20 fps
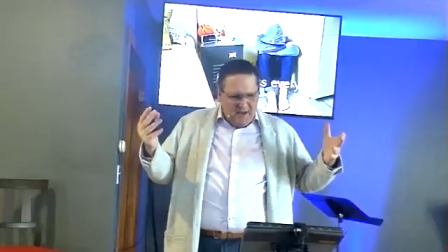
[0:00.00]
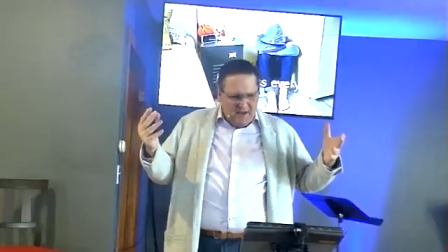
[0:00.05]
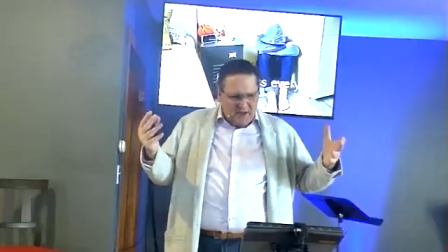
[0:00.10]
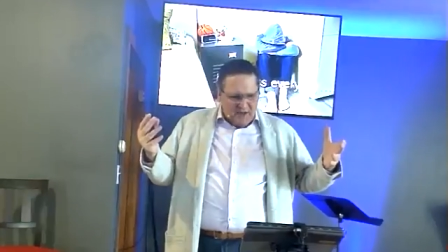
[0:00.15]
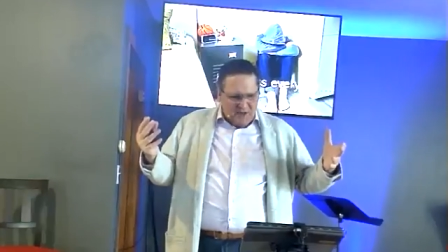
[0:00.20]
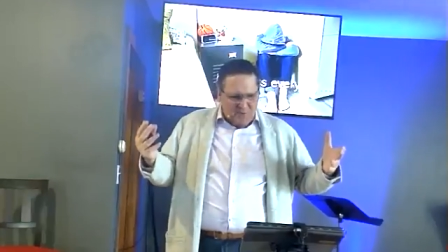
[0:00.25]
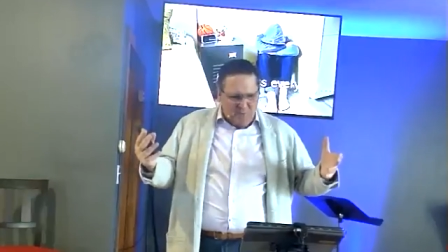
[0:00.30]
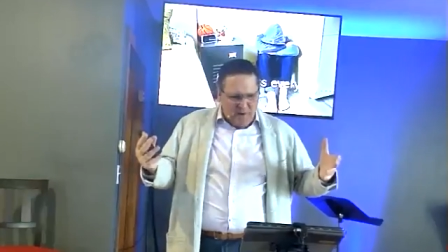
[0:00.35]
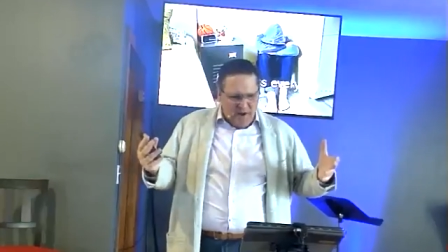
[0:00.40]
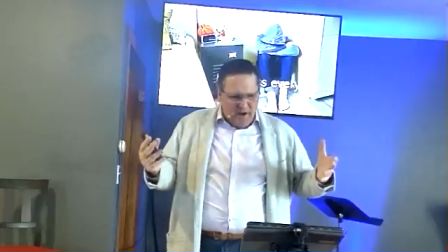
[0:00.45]
and
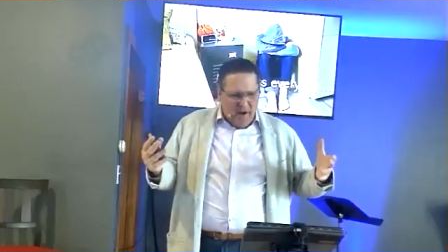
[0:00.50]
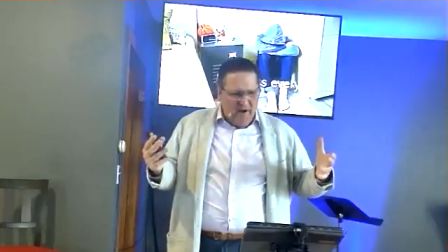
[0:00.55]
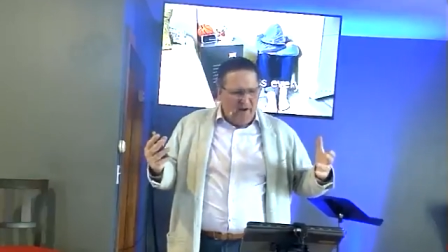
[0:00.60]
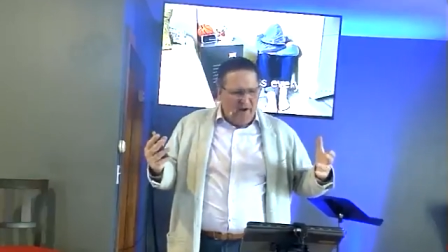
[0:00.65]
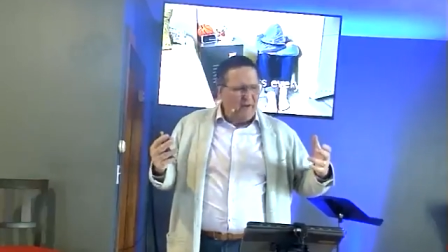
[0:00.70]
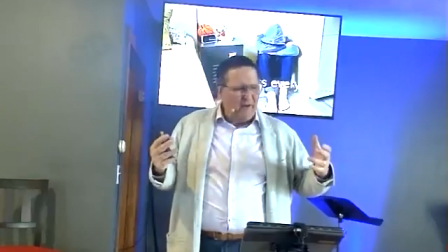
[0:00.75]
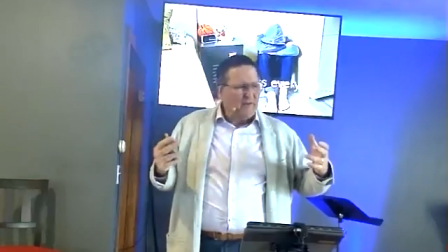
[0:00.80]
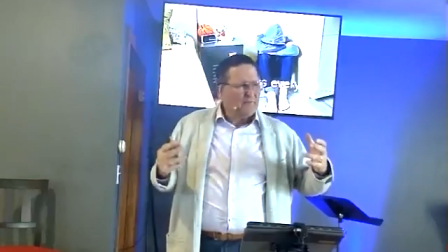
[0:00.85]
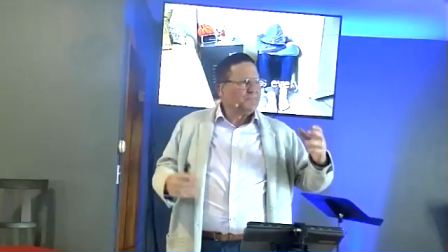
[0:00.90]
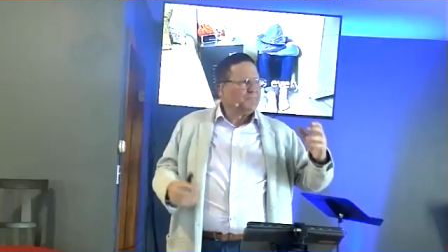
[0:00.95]

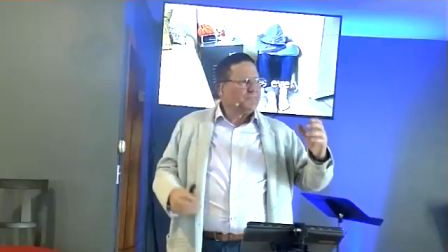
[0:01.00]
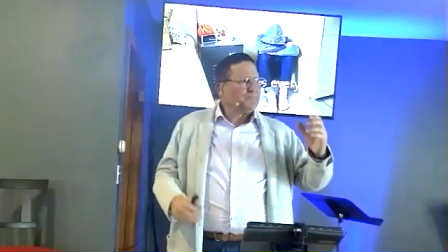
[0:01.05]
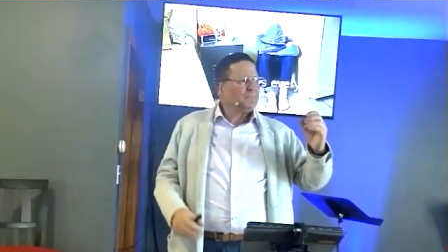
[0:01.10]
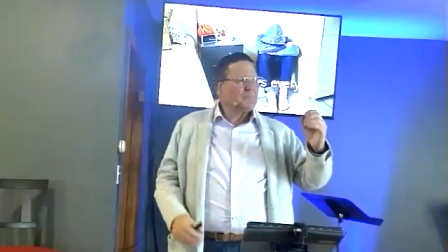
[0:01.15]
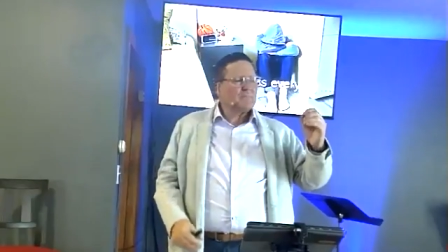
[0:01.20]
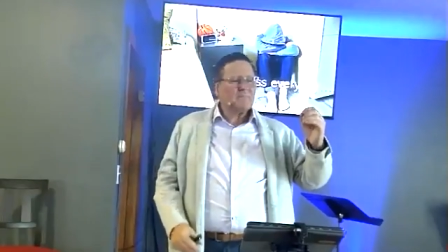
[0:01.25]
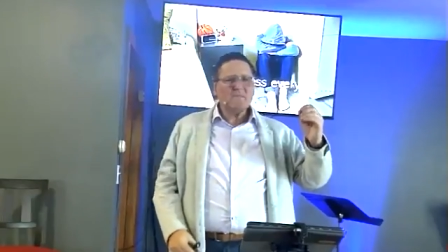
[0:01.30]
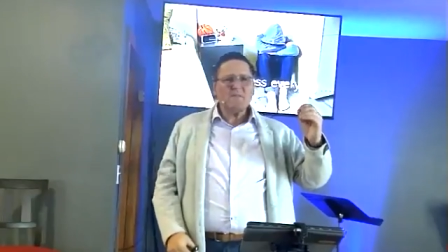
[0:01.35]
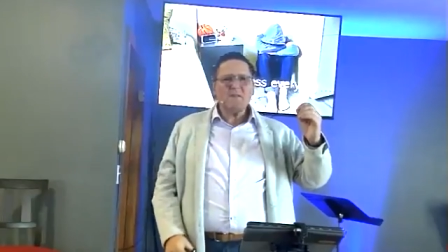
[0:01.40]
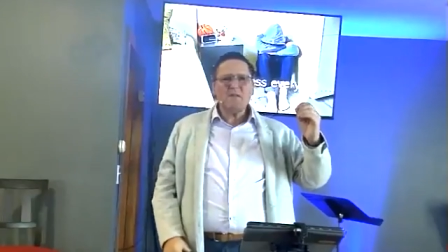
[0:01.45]
despair
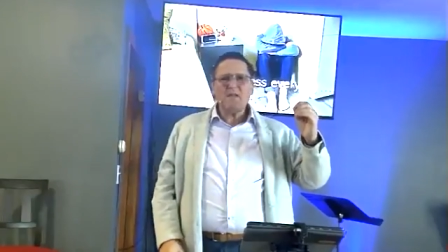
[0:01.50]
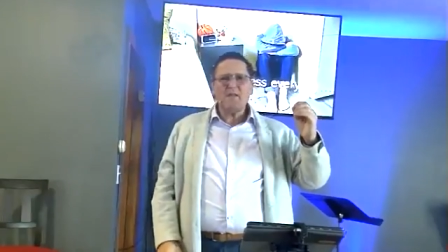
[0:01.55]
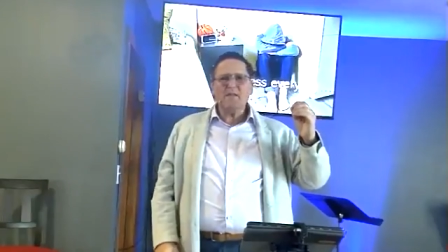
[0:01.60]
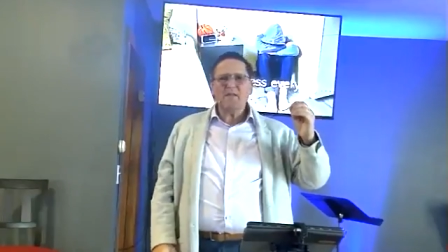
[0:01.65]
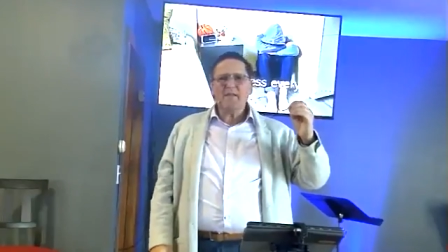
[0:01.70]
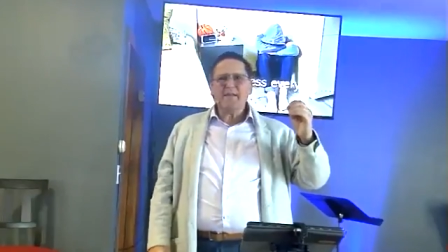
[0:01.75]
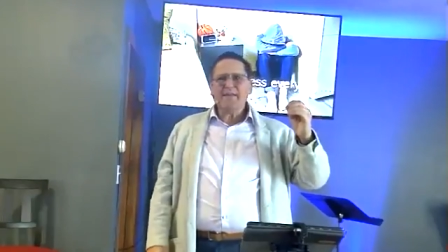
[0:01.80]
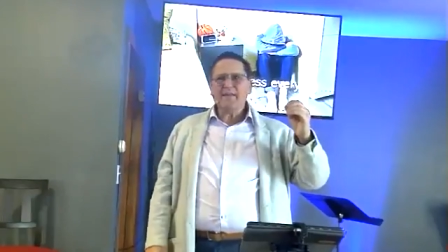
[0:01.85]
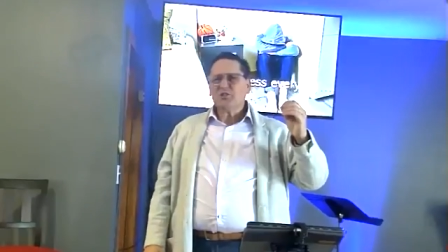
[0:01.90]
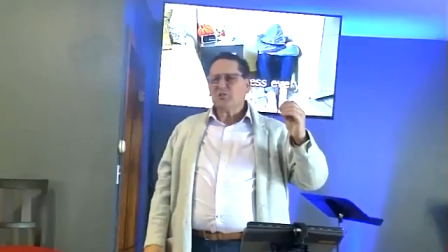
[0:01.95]

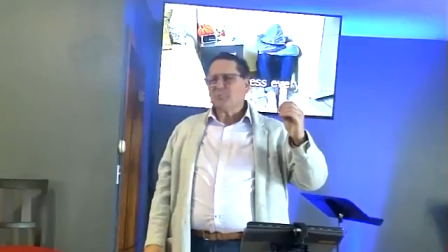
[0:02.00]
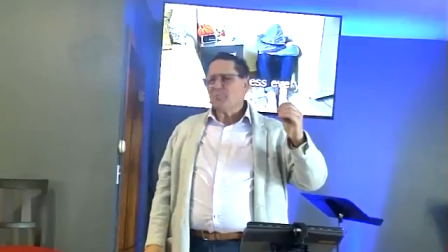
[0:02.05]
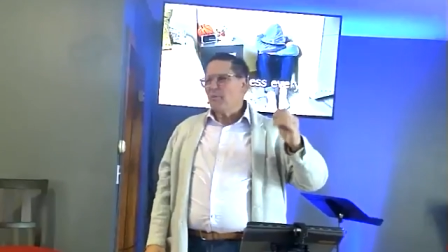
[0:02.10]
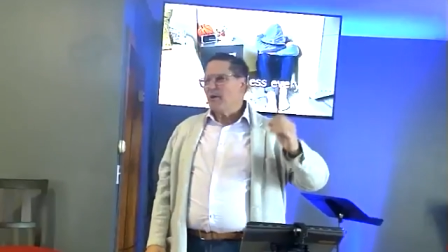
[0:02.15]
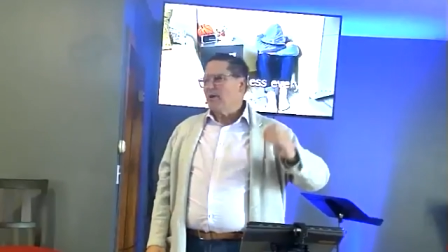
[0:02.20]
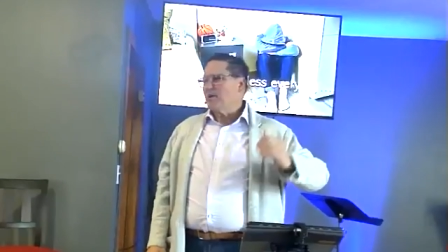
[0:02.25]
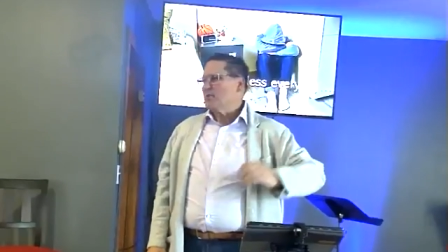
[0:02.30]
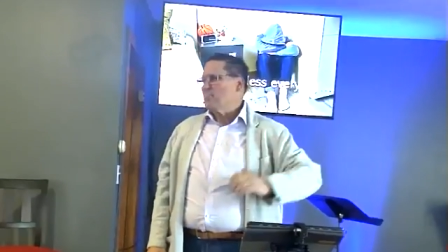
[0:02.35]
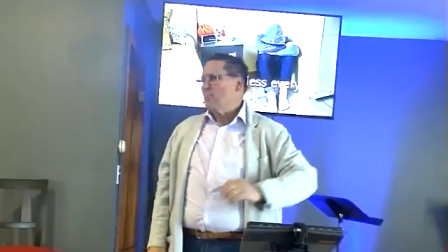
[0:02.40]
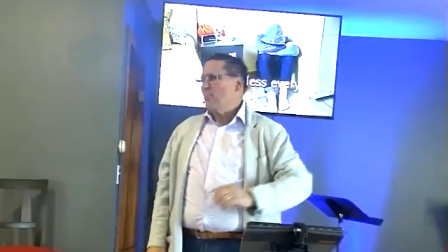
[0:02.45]
that
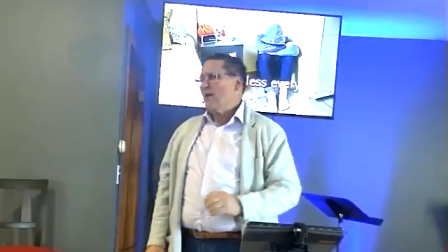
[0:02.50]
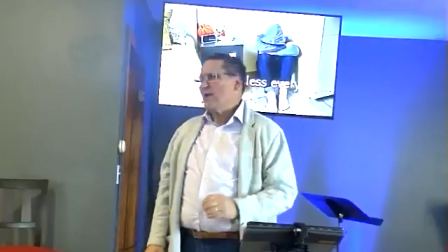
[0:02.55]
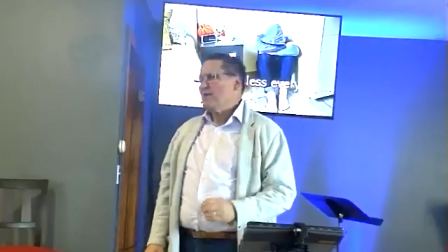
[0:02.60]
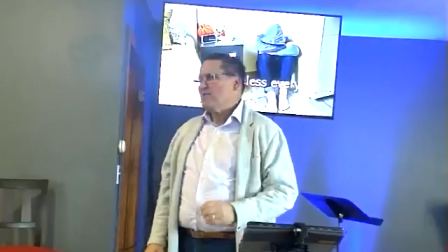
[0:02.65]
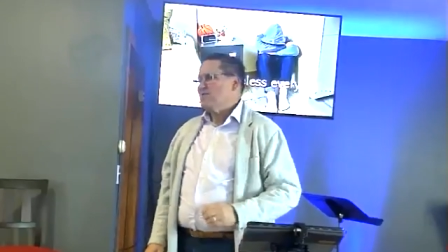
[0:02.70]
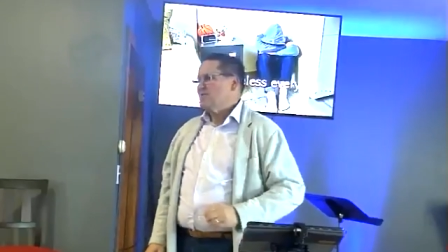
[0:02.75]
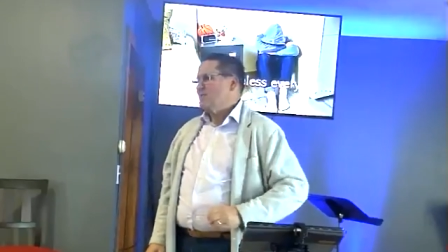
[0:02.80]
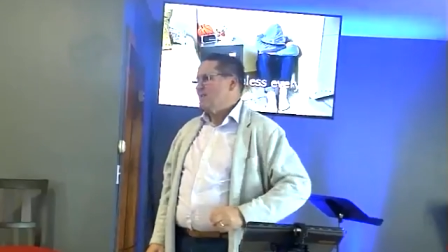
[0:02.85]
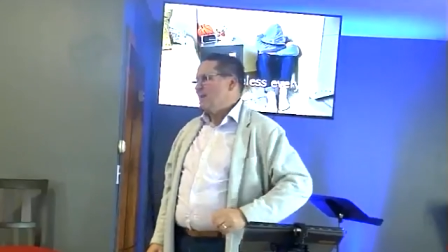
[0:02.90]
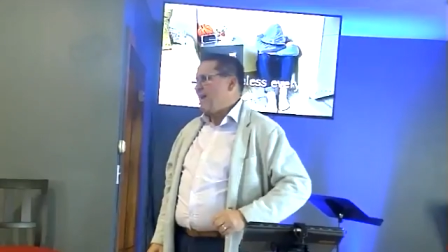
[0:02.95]
gets
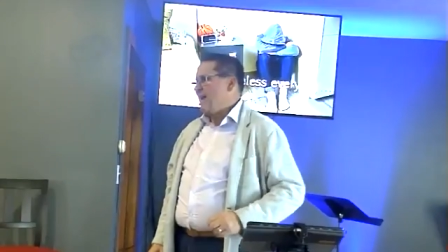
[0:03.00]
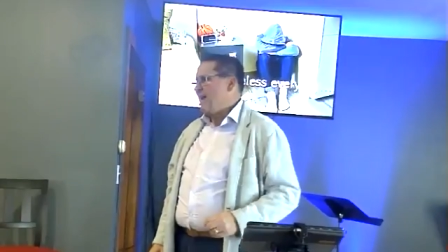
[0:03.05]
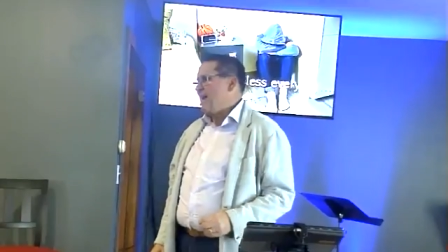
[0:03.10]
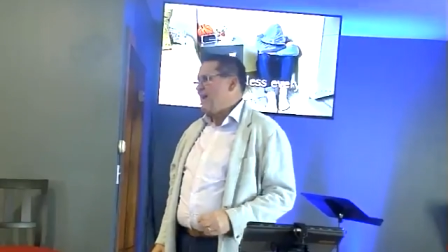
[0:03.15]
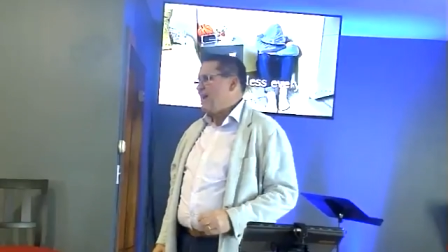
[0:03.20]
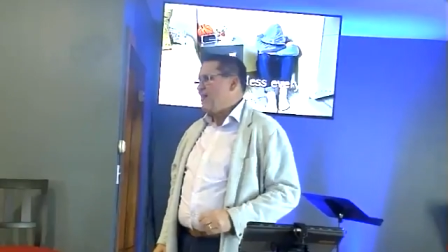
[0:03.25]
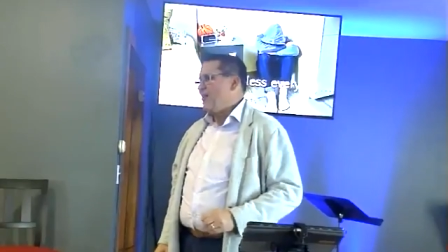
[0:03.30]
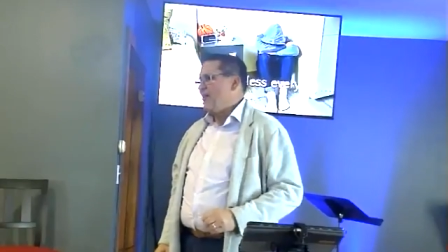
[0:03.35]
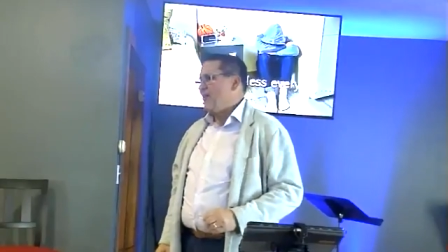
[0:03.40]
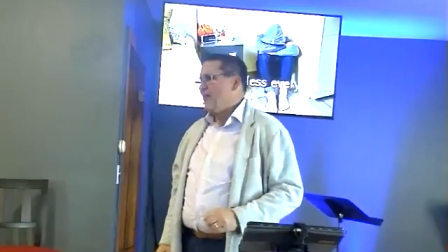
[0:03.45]
expressed in
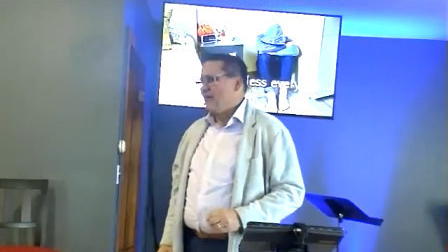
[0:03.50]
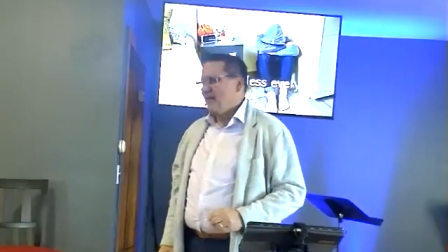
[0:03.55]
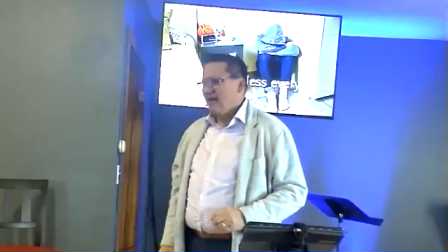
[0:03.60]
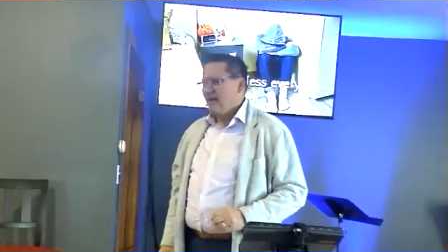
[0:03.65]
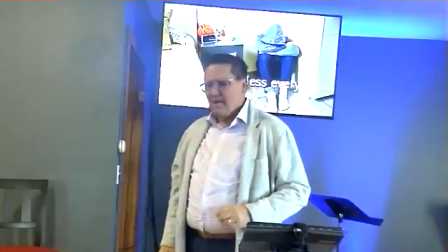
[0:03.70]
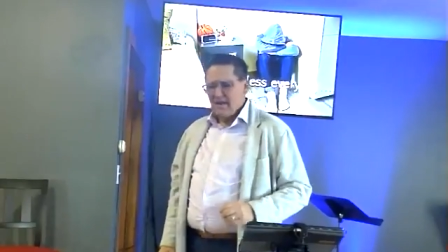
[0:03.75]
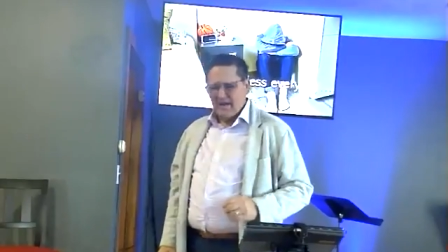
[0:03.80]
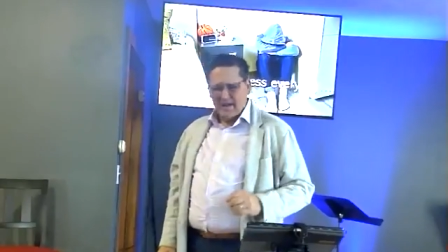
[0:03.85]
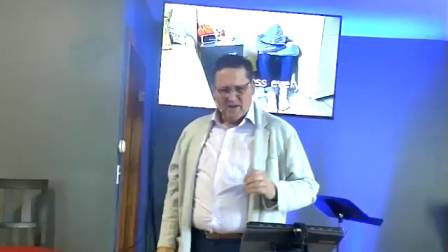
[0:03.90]
anger